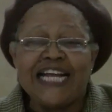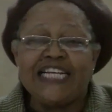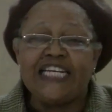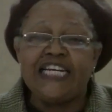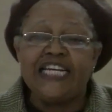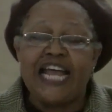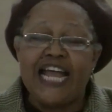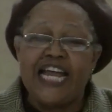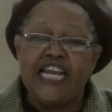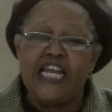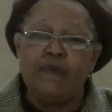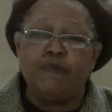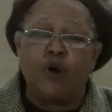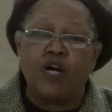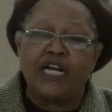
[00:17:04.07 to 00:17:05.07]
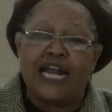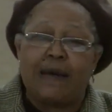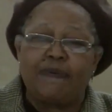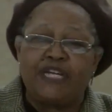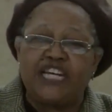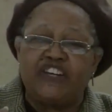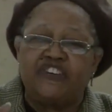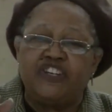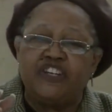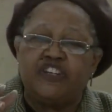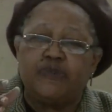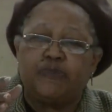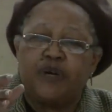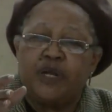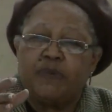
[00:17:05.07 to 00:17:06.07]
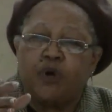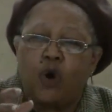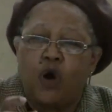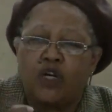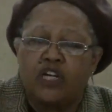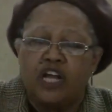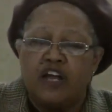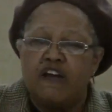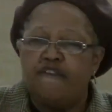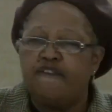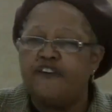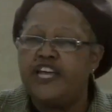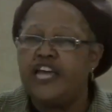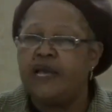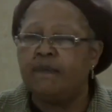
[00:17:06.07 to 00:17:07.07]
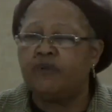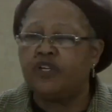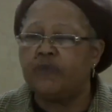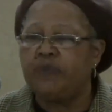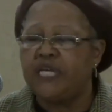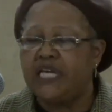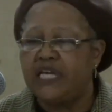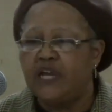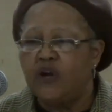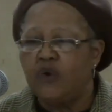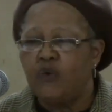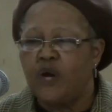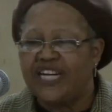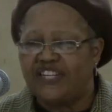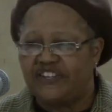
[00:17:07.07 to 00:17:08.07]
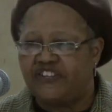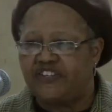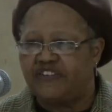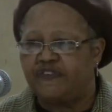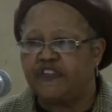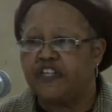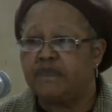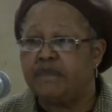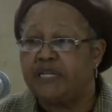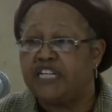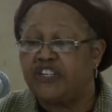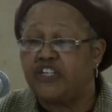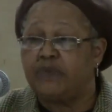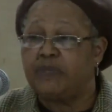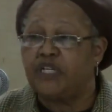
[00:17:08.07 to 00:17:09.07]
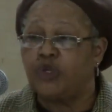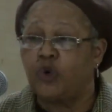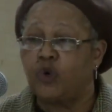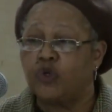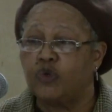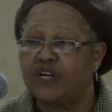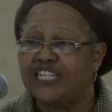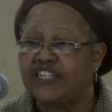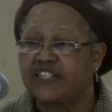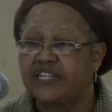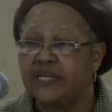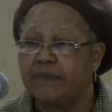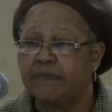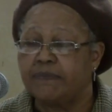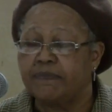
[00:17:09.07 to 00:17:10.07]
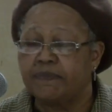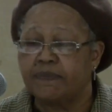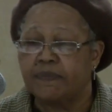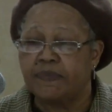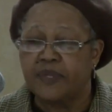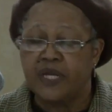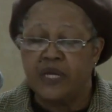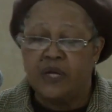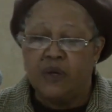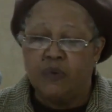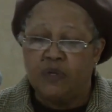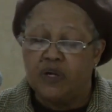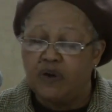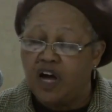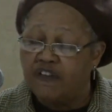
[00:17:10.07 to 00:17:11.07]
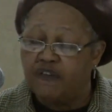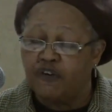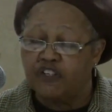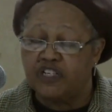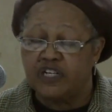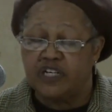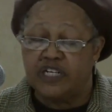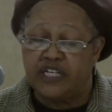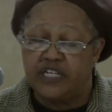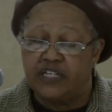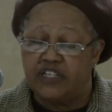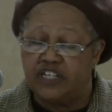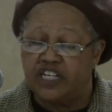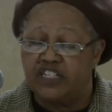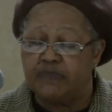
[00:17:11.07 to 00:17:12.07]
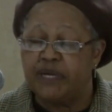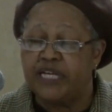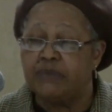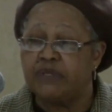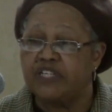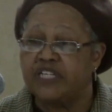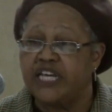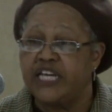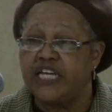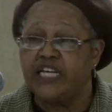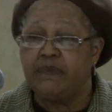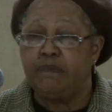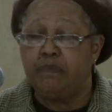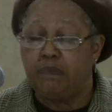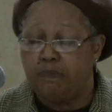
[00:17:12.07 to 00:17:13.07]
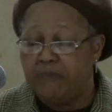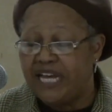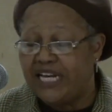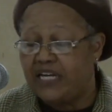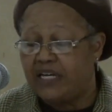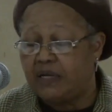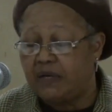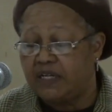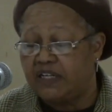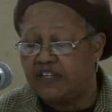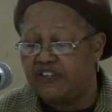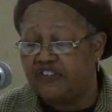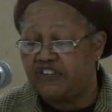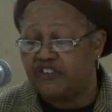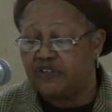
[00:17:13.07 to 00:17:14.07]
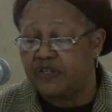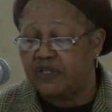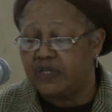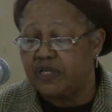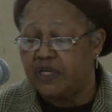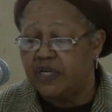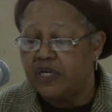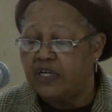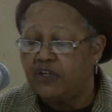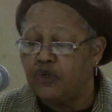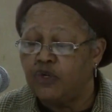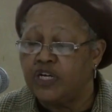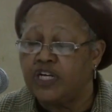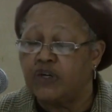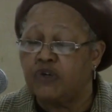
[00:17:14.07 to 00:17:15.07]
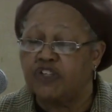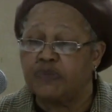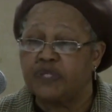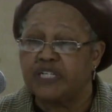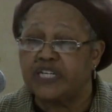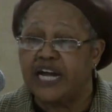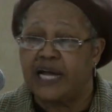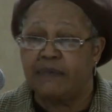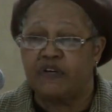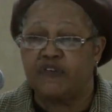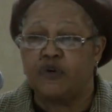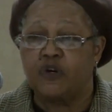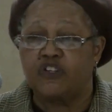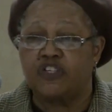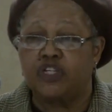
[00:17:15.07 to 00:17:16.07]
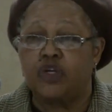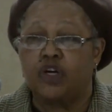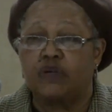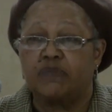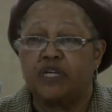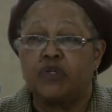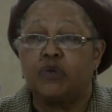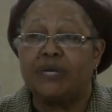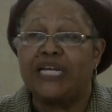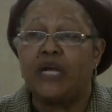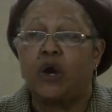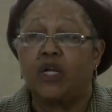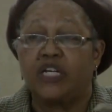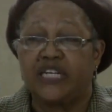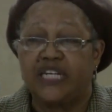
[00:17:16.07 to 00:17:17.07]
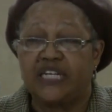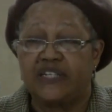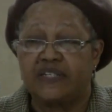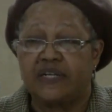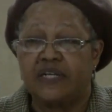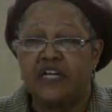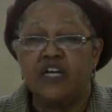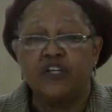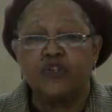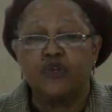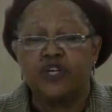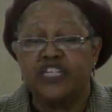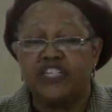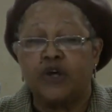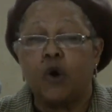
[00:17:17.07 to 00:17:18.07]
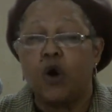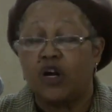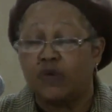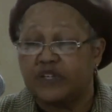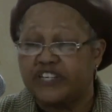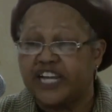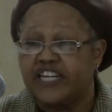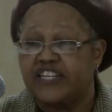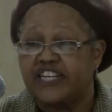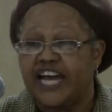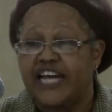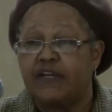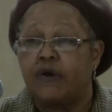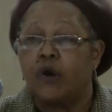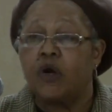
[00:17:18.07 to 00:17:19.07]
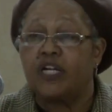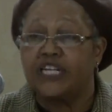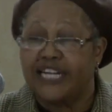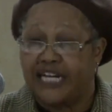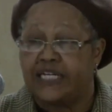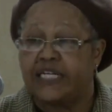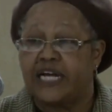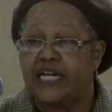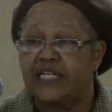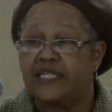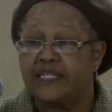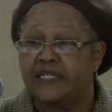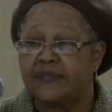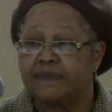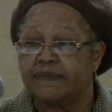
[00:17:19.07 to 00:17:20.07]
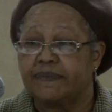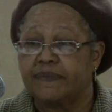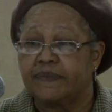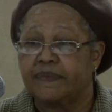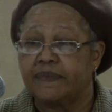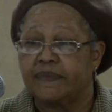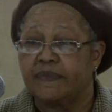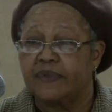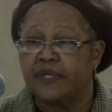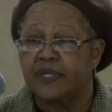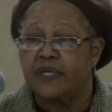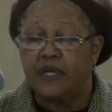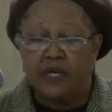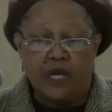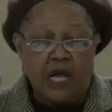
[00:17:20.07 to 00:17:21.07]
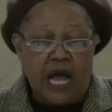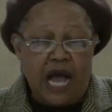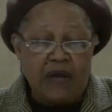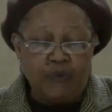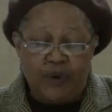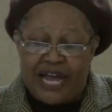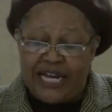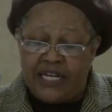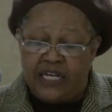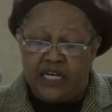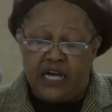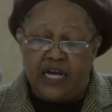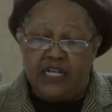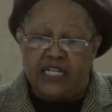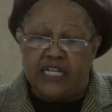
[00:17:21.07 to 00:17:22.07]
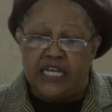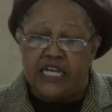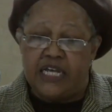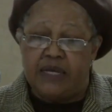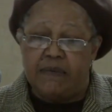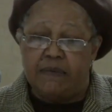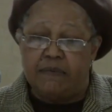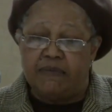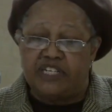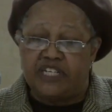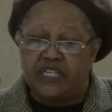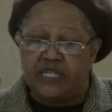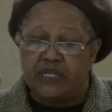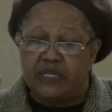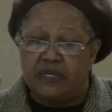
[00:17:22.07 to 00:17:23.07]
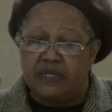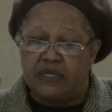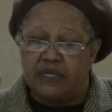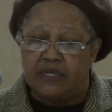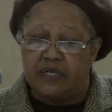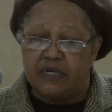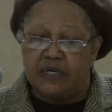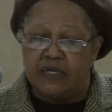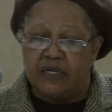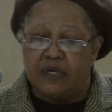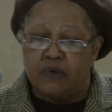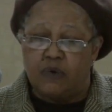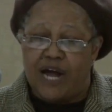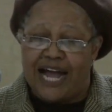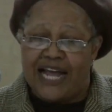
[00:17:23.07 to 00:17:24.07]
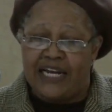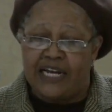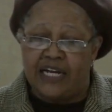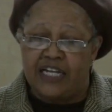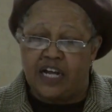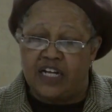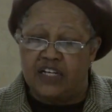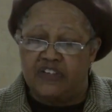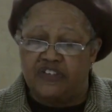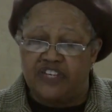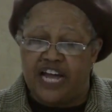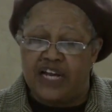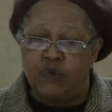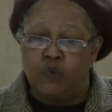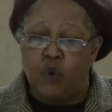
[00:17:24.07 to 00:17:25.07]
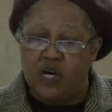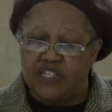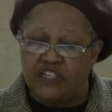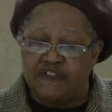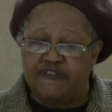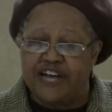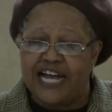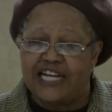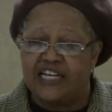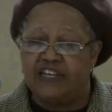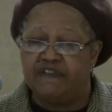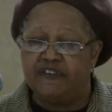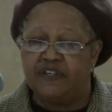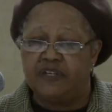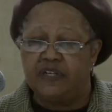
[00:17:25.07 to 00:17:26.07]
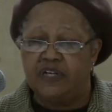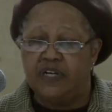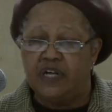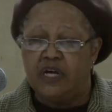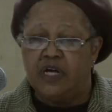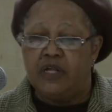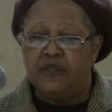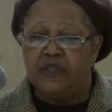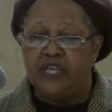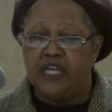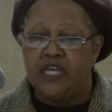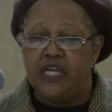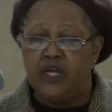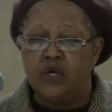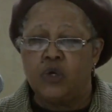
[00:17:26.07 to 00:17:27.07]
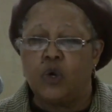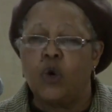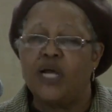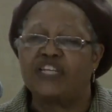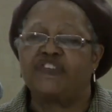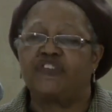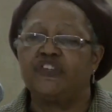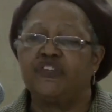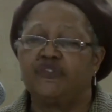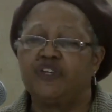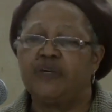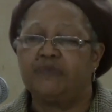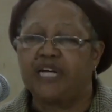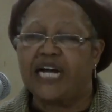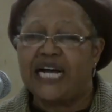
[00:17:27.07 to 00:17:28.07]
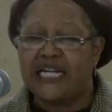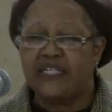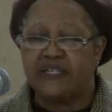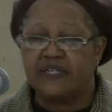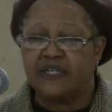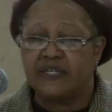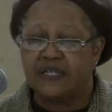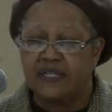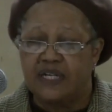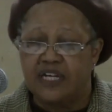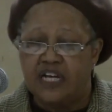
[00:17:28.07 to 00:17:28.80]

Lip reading: 1980, he brought an application to the Supreme Court for him to be registered, for the minister to be told to register him. Unfortunately, the judge made a mistake. He made the decision during Christmas time, and of course there are too many holidays, so his order was set aside on the technicality. And when Mr. Ryan, I understand, was in fact given the questions for him to answer,